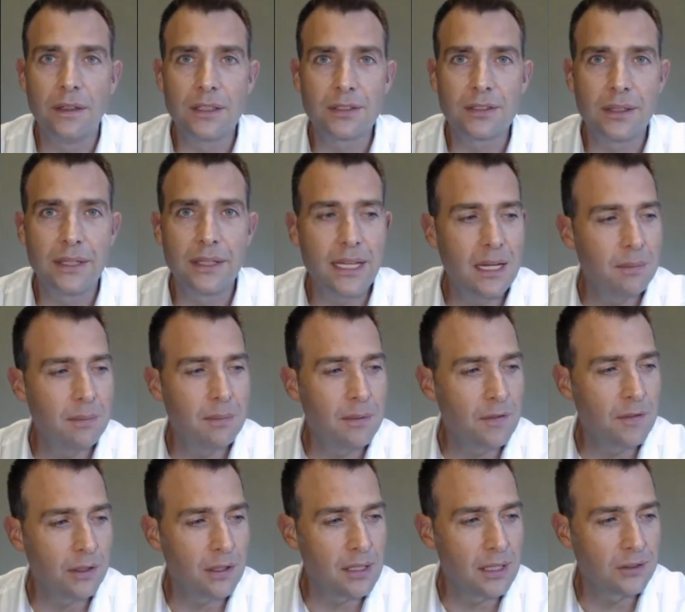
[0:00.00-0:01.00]
So here we've
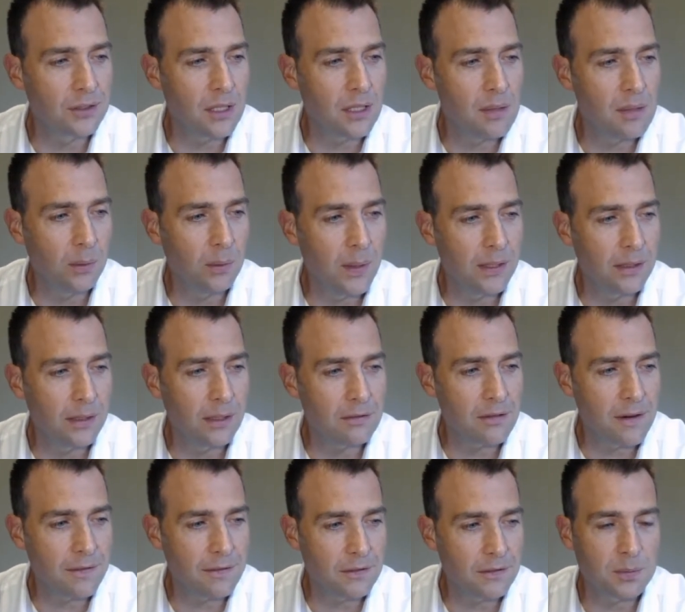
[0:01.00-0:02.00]
got an example where the
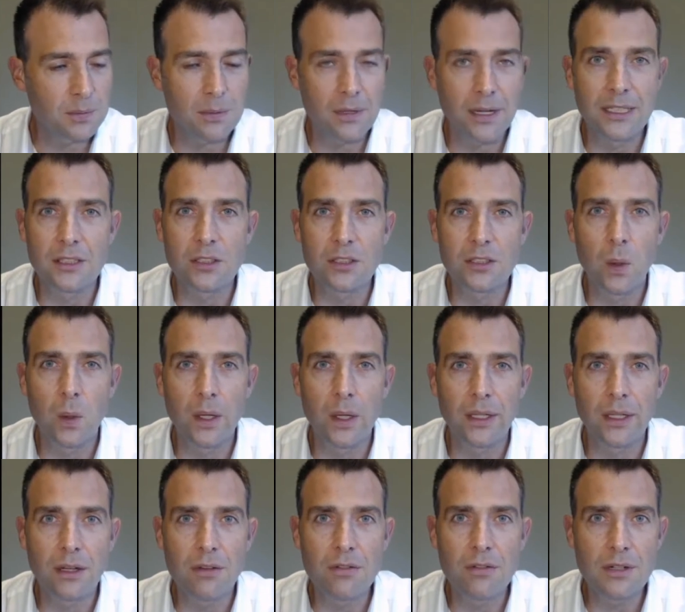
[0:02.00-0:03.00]
reference price is
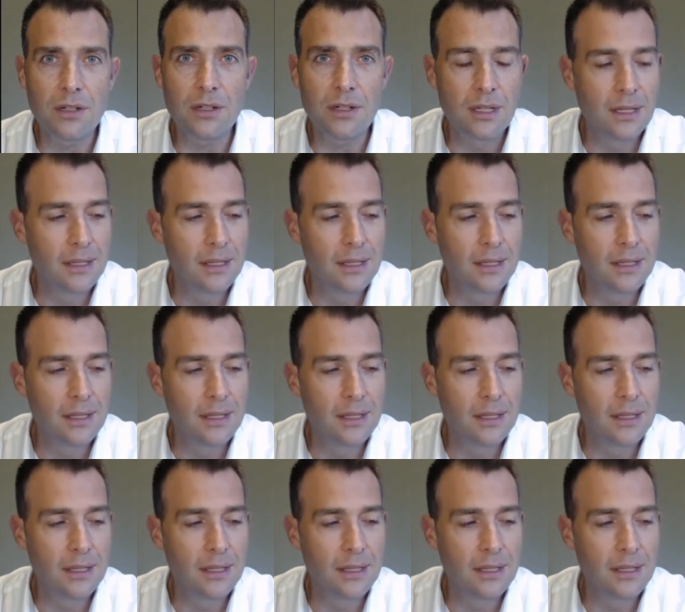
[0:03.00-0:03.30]
100.